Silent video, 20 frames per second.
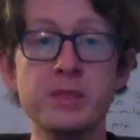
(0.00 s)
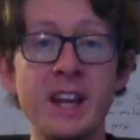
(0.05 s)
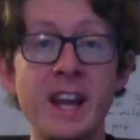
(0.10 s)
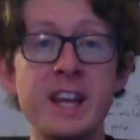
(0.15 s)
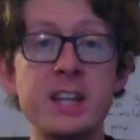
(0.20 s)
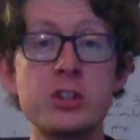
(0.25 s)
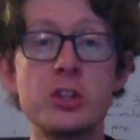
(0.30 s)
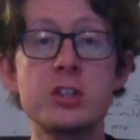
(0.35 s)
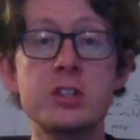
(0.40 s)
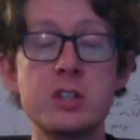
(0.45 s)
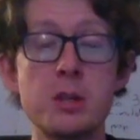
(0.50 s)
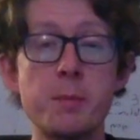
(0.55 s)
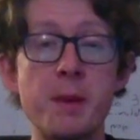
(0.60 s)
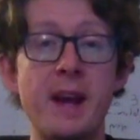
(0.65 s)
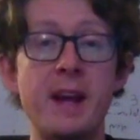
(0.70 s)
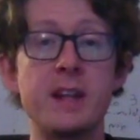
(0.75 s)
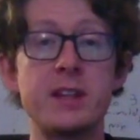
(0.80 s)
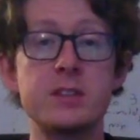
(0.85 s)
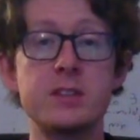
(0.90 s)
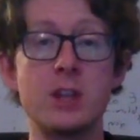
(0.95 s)
It just
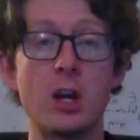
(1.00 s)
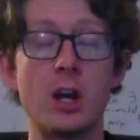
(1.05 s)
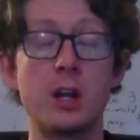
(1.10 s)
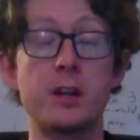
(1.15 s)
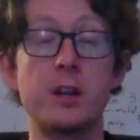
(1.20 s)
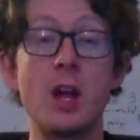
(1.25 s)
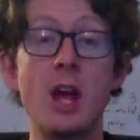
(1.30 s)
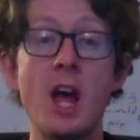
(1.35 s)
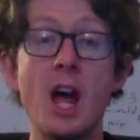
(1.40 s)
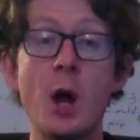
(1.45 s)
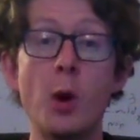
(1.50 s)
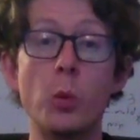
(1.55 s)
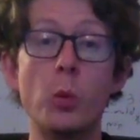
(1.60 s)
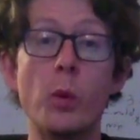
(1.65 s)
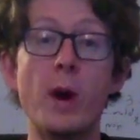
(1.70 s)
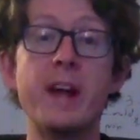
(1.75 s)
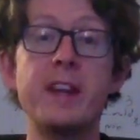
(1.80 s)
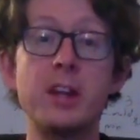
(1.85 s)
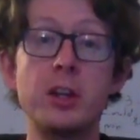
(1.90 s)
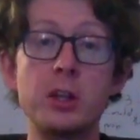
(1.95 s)
depends on
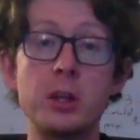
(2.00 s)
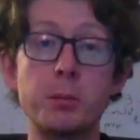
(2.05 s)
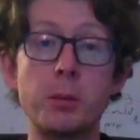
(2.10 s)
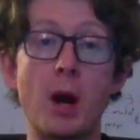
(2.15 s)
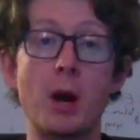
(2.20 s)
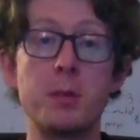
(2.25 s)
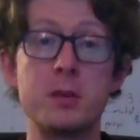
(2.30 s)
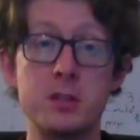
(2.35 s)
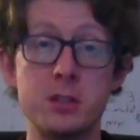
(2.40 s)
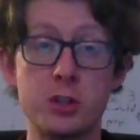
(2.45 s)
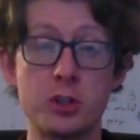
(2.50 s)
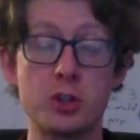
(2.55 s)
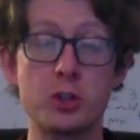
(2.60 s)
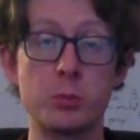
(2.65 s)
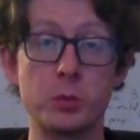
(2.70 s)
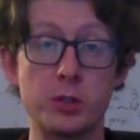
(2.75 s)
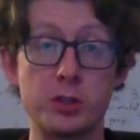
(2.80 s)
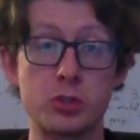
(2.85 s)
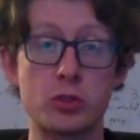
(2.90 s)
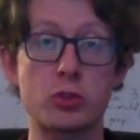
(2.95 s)
whether the proposition
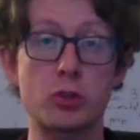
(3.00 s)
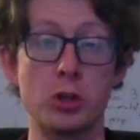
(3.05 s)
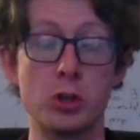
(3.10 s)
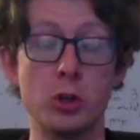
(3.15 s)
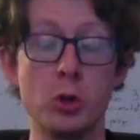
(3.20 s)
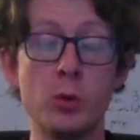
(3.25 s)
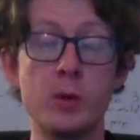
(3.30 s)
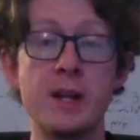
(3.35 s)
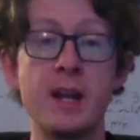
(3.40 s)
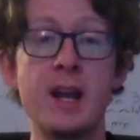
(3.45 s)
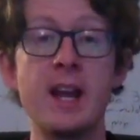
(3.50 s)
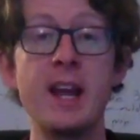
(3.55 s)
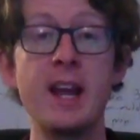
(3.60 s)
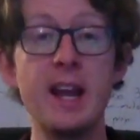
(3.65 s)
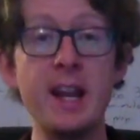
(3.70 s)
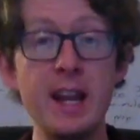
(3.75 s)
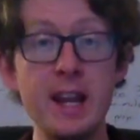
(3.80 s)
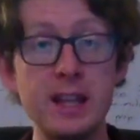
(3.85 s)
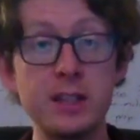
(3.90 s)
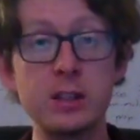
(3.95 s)
was true
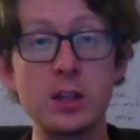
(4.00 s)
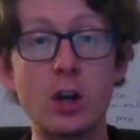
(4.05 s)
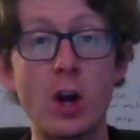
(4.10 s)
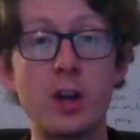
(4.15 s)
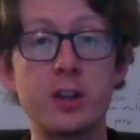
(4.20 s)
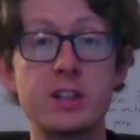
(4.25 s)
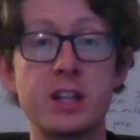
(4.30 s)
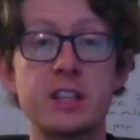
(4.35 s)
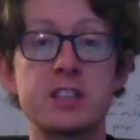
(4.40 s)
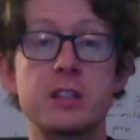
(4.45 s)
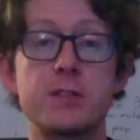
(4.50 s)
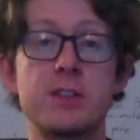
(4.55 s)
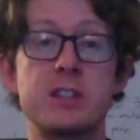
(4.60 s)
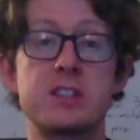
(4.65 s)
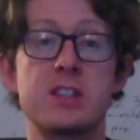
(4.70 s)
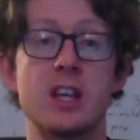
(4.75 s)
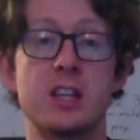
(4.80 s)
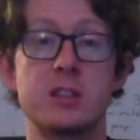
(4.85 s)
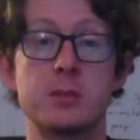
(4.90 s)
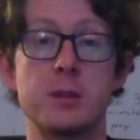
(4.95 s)
in the context of
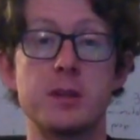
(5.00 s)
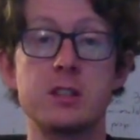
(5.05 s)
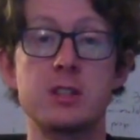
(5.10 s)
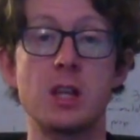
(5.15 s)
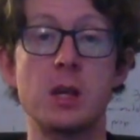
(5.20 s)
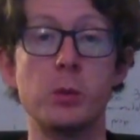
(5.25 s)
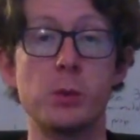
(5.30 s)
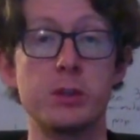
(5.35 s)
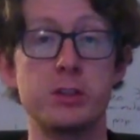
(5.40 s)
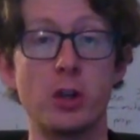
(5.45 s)
assessment it was